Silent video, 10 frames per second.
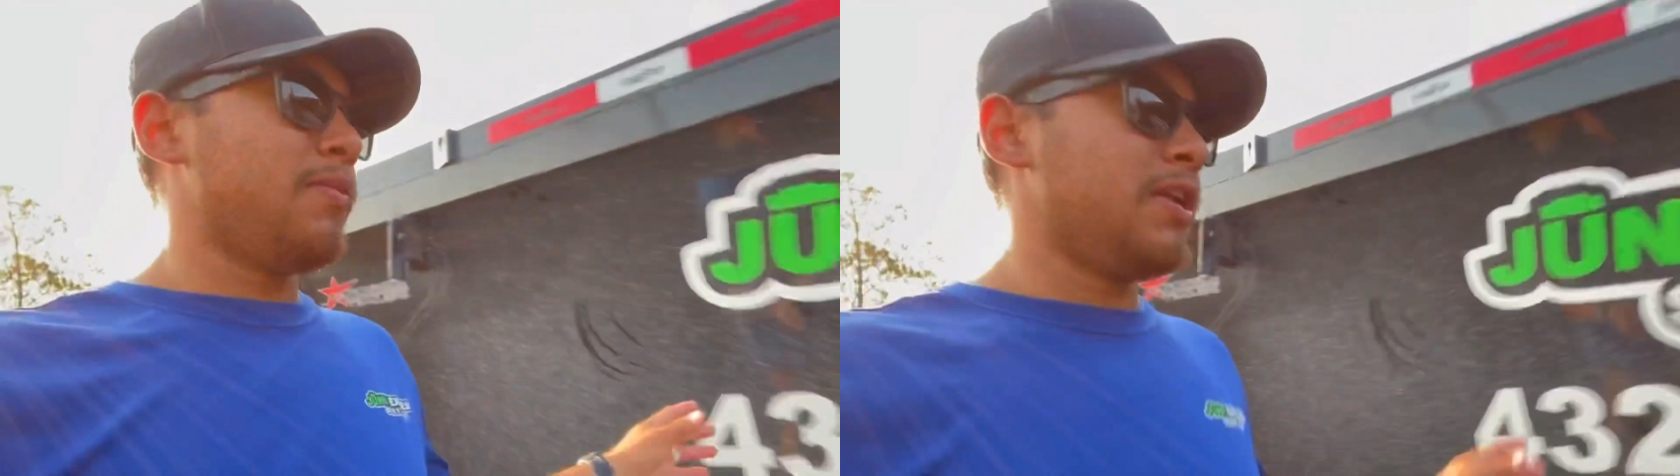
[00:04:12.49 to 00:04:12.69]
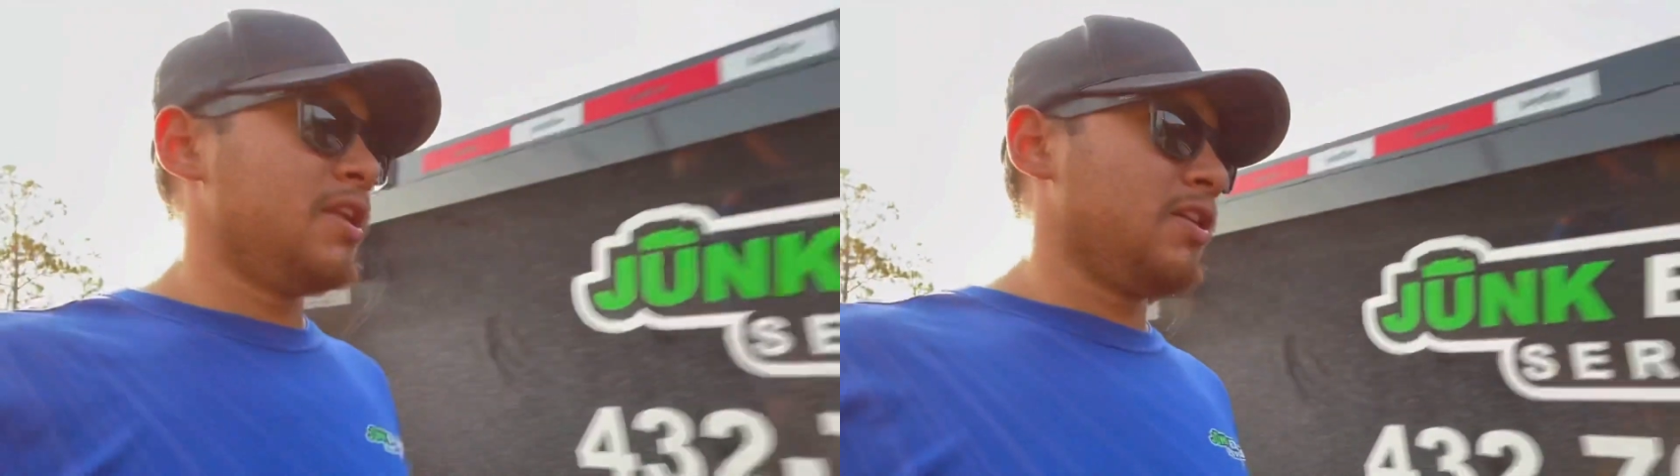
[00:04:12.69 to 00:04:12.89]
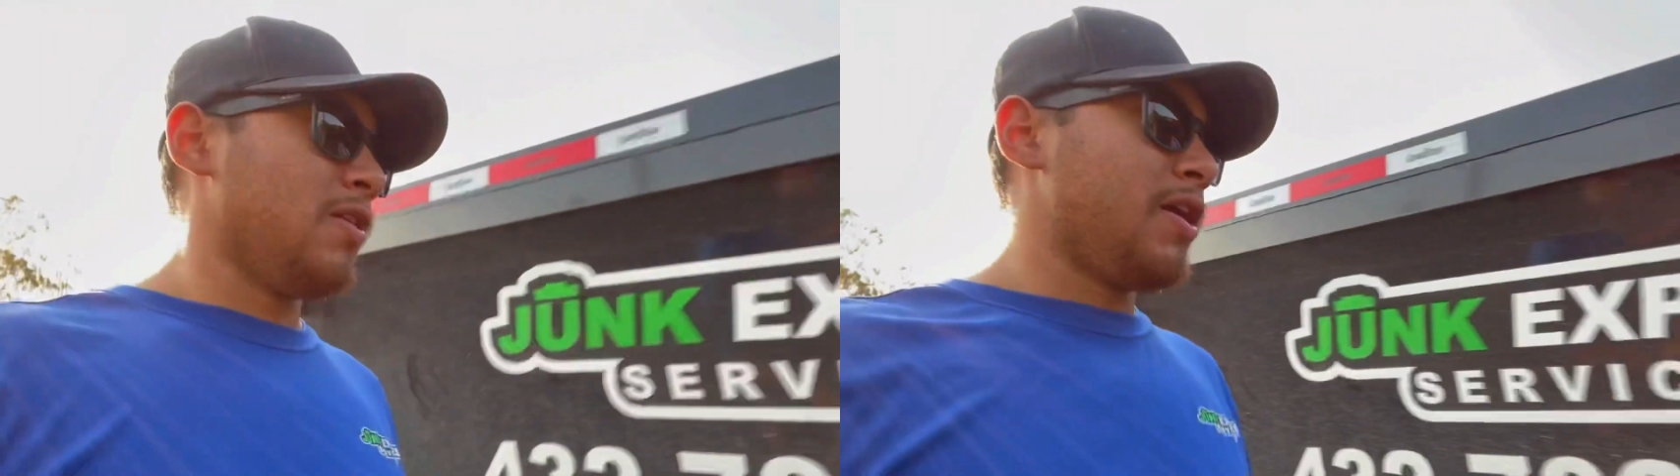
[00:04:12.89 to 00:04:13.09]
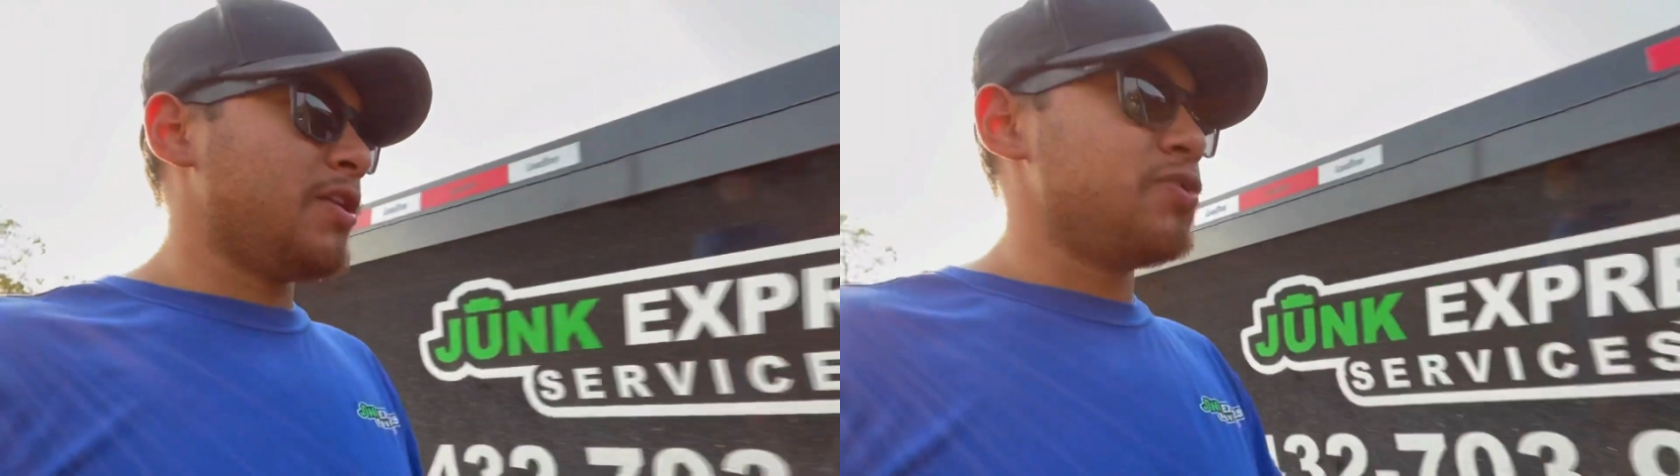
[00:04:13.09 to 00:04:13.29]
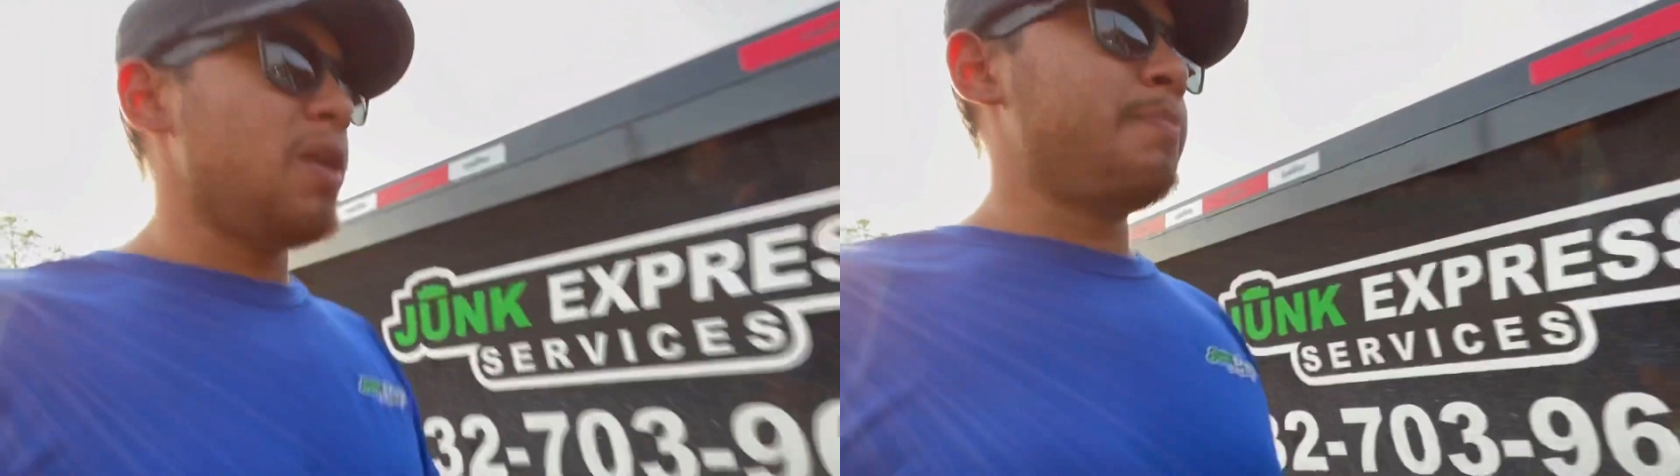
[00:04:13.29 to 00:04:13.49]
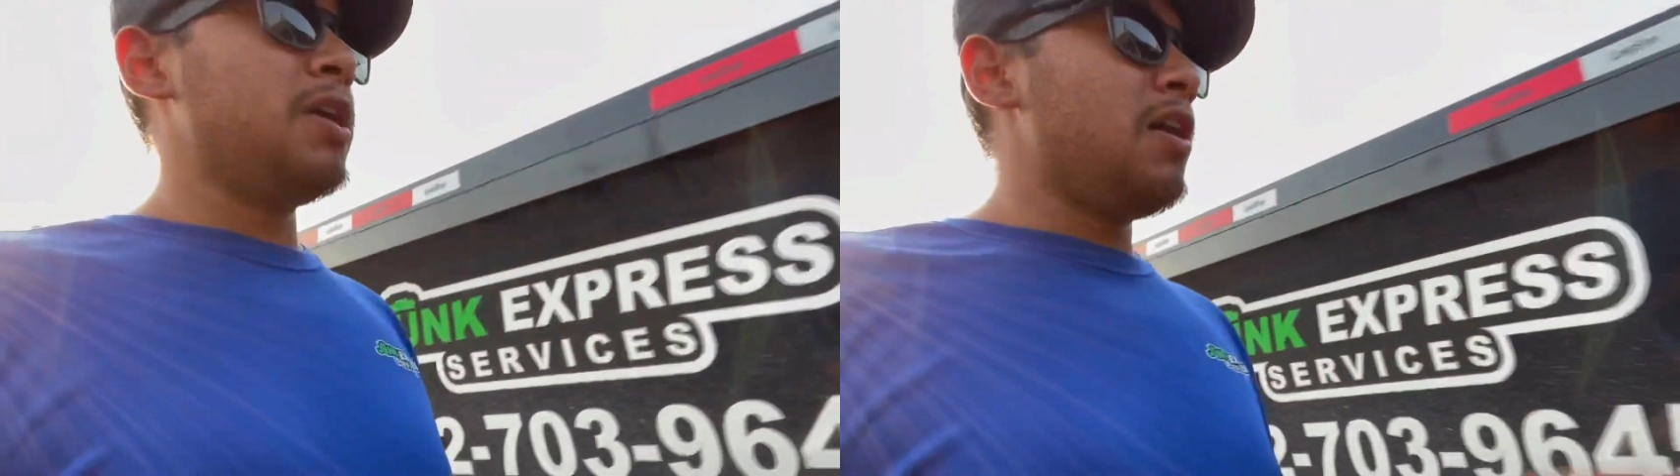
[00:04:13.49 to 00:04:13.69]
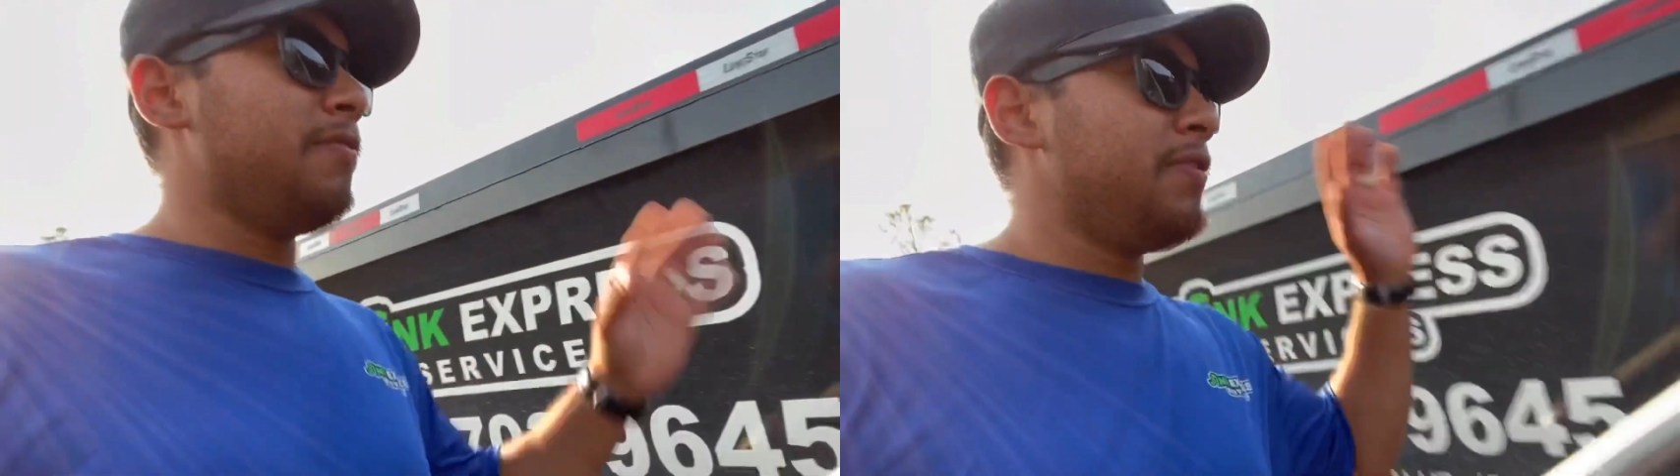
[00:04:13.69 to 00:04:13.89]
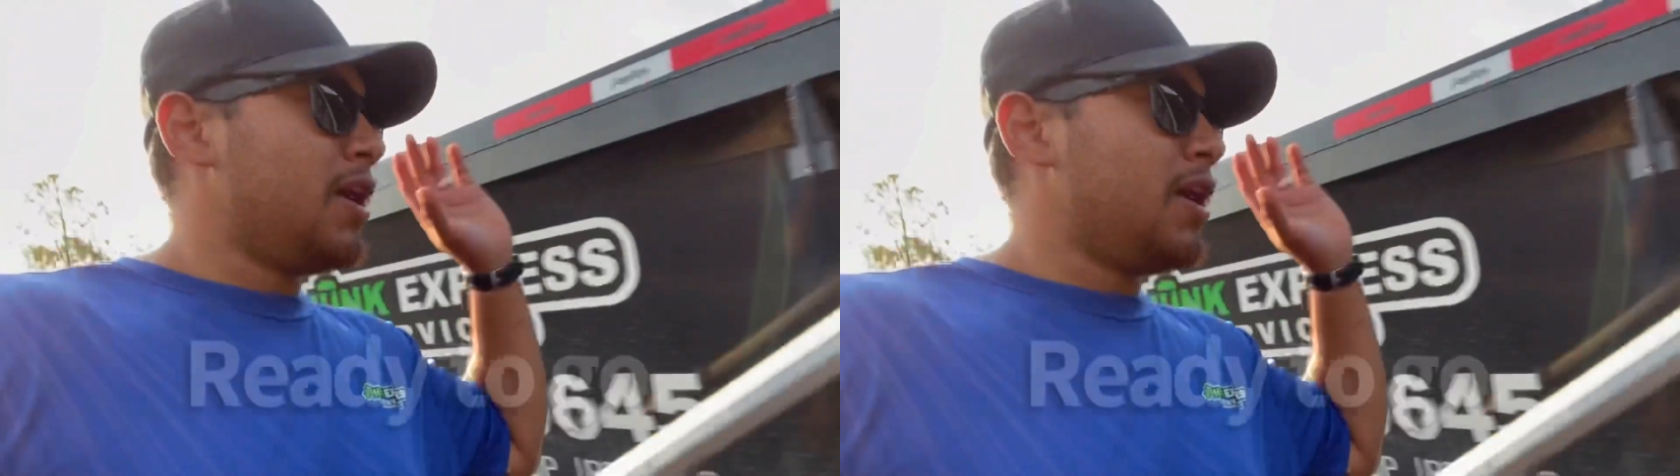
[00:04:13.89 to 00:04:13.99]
ready to go ahead and drop off.